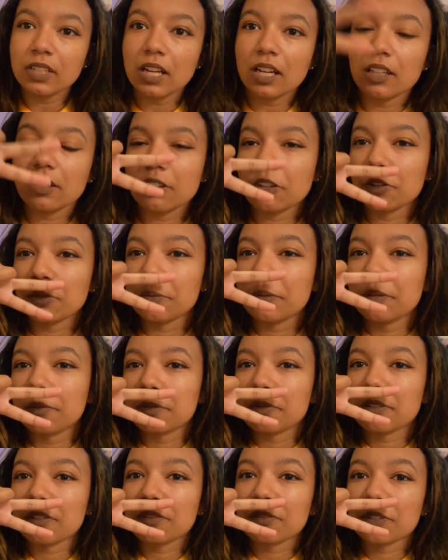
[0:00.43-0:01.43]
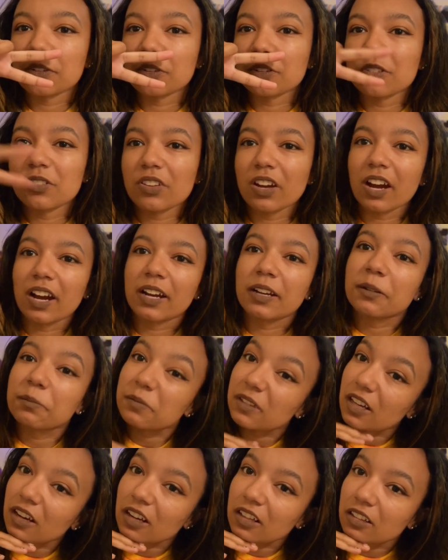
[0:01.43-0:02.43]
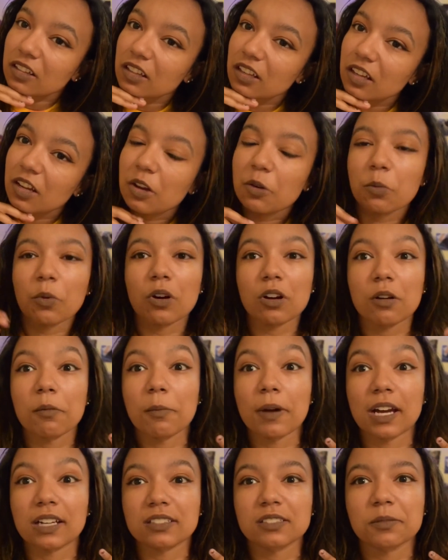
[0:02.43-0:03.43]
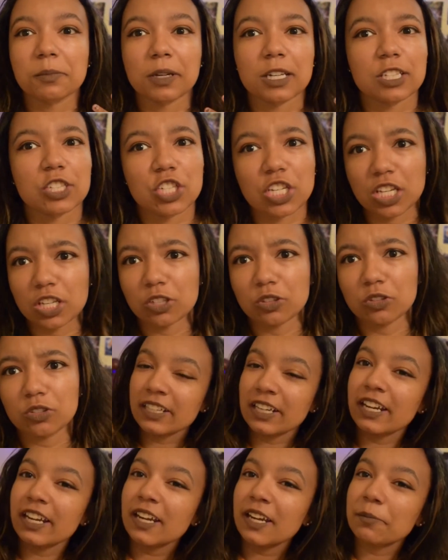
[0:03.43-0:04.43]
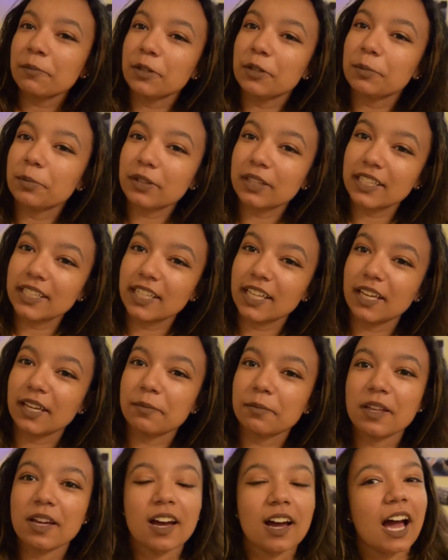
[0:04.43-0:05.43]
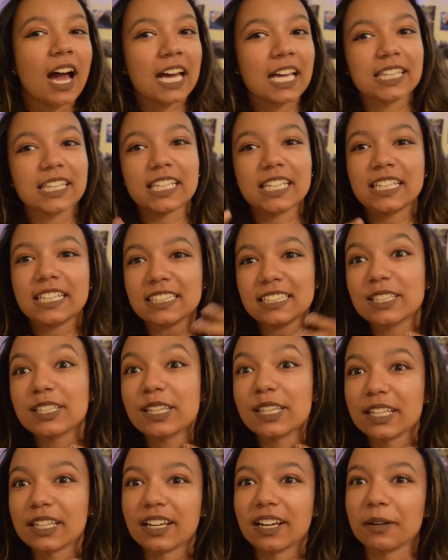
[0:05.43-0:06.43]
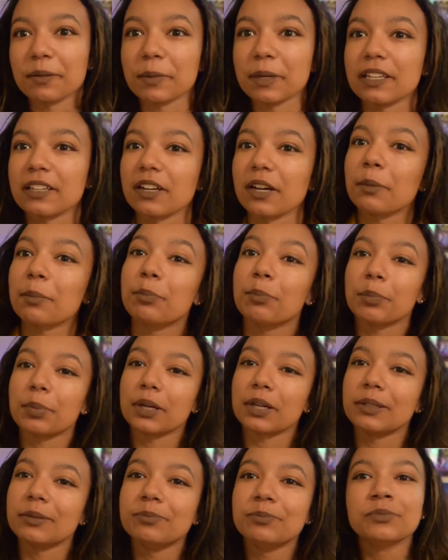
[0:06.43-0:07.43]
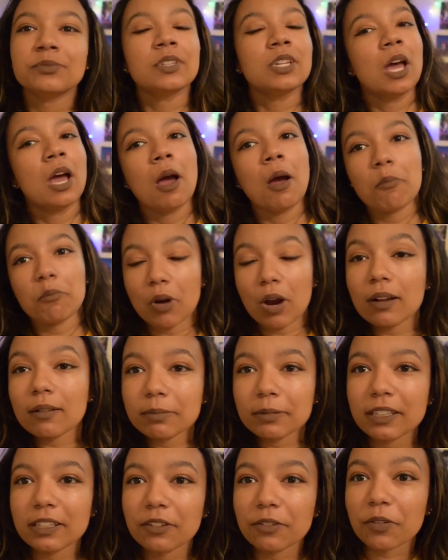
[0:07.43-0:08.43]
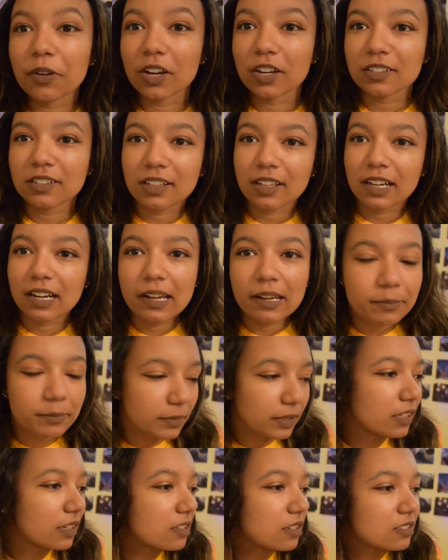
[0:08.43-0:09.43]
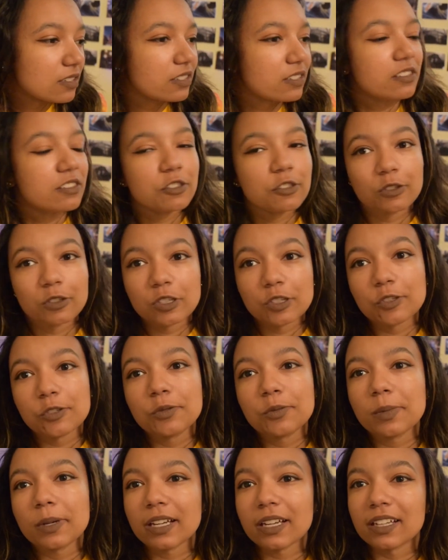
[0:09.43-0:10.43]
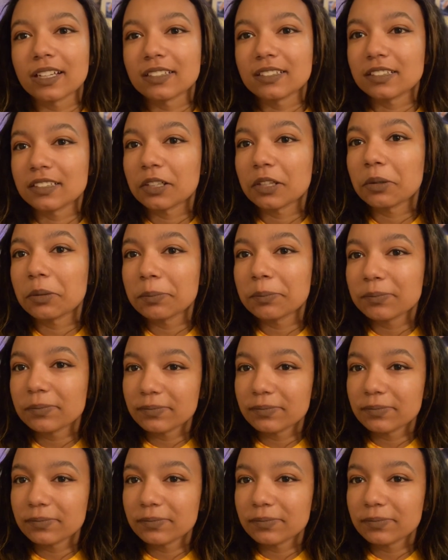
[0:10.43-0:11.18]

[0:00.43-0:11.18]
Hello people of Earth, I am Kyla and welcome back to my channel. Today I'm going to play a game that I'd like to think I made up, but probably fuck not because it's YouTube and um,